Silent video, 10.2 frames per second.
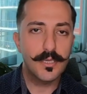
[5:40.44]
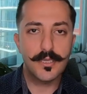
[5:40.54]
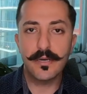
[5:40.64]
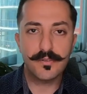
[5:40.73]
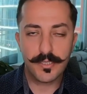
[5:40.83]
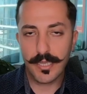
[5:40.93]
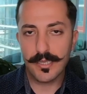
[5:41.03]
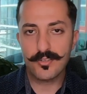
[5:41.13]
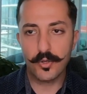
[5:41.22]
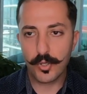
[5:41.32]
cover
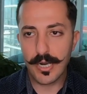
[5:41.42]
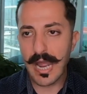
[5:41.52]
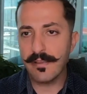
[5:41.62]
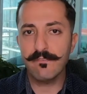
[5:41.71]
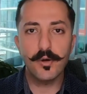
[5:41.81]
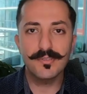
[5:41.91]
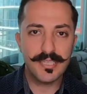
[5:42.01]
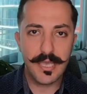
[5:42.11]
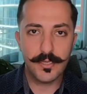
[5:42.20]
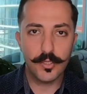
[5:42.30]
case, or iPhone
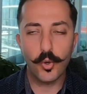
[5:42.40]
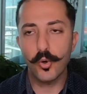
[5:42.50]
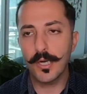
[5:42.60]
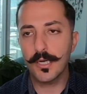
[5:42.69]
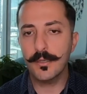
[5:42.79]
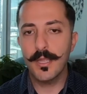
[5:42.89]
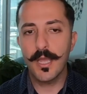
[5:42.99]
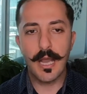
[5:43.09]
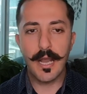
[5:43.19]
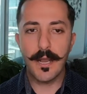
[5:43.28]
10, or
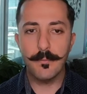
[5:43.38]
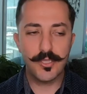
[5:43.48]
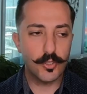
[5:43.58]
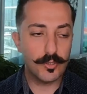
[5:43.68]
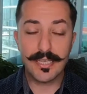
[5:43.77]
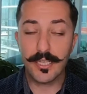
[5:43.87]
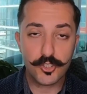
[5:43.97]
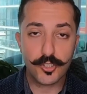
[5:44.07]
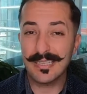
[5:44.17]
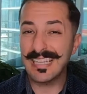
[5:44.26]
like a
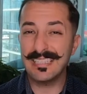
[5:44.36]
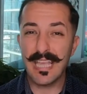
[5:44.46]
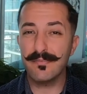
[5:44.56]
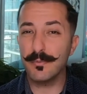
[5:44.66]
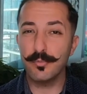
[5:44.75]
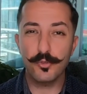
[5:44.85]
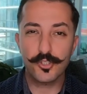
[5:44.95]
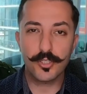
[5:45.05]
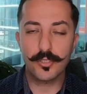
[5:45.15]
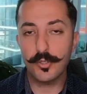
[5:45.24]
shirt, like navy blue
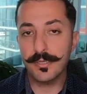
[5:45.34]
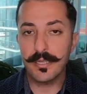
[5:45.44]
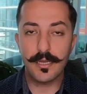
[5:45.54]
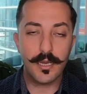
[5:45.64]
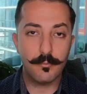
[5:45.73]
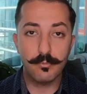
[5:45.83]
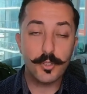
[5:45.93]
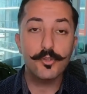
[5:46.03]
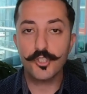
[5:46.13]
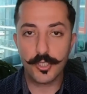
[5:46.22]
shirt, or
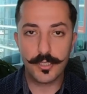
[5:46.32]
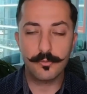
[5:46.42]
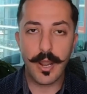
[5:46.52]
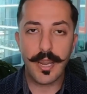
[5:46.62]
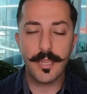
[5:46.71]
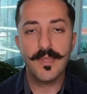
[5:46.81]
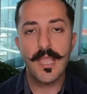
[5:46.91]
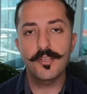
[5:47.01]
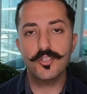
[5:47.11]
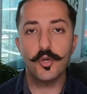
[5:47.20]
blue shirt, right?
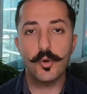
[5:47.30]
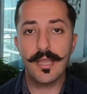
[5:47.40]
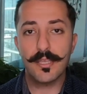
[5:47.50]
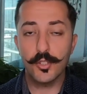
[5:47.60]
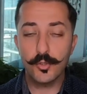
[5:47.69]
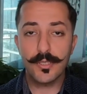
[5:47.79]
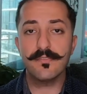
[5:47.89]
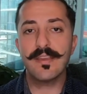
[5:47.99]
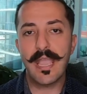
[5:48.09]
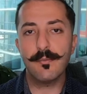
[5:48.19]
So you
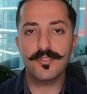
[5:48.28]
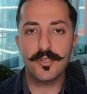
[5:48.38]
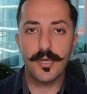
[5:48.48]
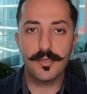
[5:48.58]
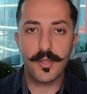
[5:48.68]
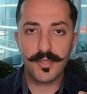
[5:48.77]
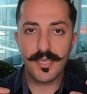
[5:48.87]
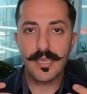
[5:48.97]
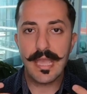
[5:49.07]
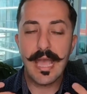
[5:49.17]
give Amazon
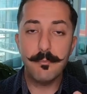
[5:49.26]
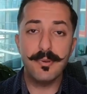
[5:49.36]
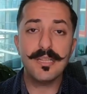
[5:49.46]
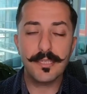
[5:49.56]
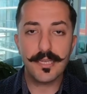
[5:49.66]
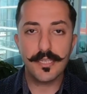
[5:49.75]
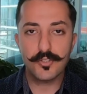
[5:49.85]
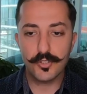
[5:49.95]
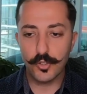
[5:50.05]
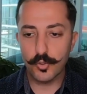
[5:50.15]
the ability
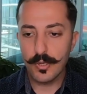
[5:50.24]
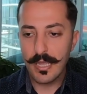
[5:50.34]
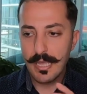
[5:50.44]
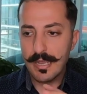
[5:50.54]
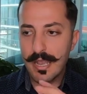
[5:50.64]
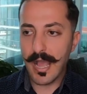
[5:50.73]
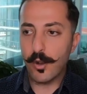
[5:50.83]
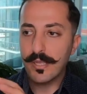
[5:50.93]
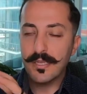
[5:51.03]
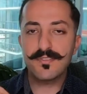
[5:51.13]
to,
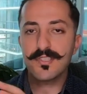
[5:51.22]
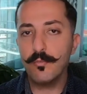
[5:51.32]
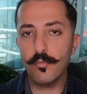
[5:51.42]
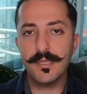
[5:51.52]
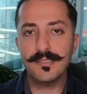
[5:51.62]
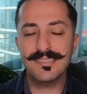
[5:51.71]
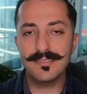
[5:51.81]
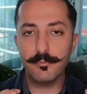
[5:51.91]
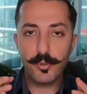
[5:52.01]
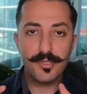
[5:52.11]
now if someone
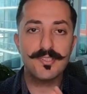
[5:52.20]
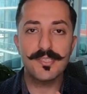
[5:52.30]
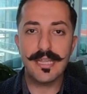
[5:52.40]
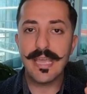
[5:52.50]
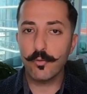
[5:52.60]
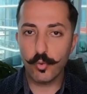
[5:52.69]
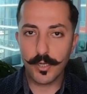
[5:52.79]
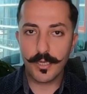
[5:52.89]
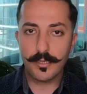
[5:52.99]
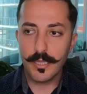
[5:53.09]
puts in a
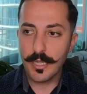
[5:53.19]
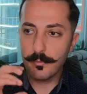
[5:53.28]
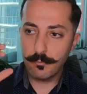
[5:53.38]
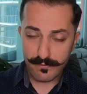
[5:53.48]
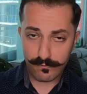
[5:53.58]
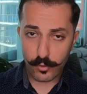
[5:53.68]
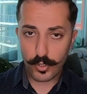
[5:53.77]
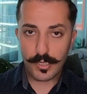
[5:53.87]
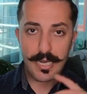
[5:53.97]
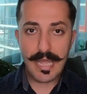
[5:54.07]
word,
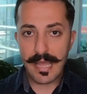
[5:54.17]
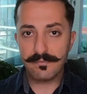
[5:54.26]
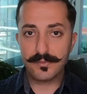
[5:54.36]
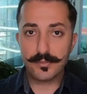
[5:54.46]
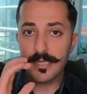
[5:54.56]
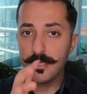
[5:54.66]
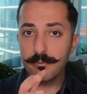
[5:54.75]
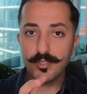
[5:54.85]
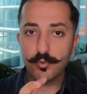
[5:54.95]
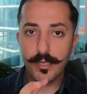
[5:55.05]
before, after, in
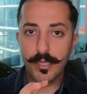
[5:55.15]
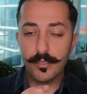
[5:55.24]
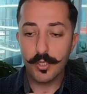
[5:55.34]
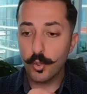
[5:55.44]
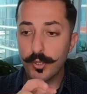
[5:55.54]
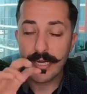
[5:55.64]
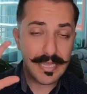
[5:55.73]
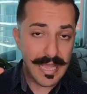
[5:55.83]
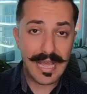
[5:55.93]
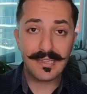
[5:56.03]
between, or
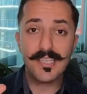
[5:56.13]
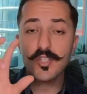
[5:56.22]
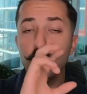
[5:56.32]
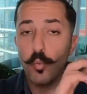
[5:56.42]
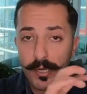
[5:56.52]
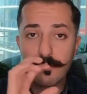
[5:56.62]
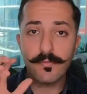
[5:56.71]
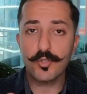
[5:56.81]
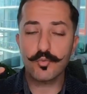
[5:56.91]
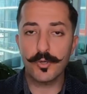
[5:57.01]
at least one of
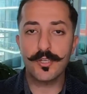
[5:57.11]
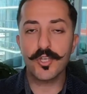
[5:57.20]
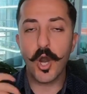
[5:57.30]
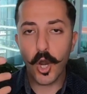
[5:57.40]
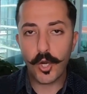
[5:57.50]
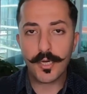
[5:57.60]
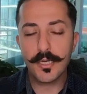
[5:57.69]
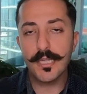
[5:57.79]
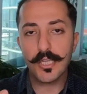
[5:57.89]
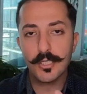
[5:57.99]
those words
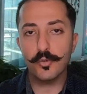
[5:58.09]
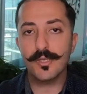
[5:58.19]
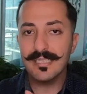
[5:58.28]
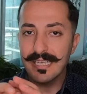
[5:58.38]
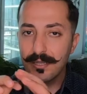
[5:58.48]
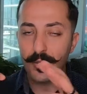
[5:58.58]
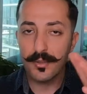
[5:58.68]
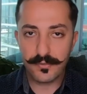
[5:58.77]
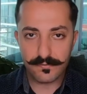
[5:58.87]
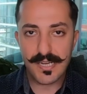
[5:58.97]
are included in
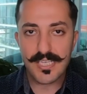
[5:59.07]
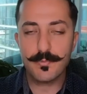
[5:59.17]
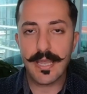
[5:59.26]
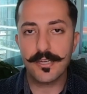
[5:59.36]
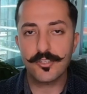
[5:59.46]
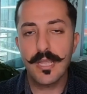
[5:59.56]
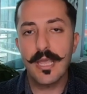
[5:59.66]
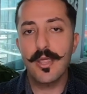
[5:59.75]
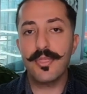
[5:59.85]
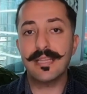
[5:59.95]
the phrase match
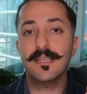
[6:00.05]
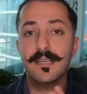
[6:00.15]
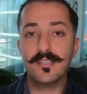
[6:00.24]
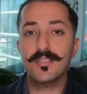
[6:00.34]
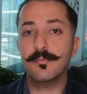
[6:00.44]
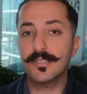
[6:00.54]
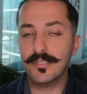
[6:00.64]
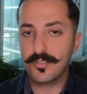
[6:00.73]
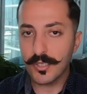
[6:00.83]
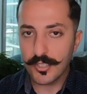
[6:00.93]
that the customer
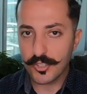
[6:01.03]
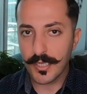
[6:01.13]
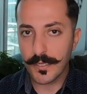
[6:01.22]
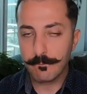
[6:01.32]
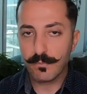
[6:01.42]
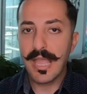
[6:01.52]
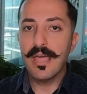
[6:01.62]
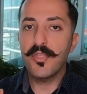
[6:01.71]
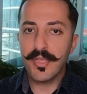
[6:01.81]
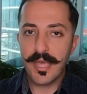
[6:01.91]
is searching,
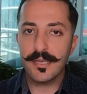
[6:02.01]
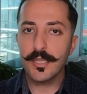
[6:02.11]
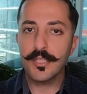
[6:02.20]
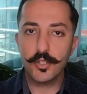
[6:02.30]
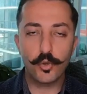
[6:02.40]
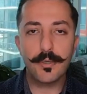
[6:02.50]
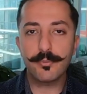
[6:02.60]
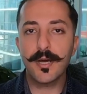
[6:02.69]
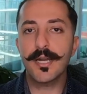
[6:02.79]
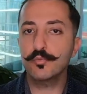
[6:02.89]
then your
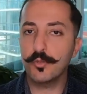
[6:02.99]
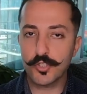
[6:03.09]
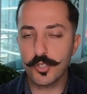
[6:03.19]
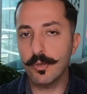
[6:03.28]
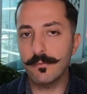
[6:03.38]
product will show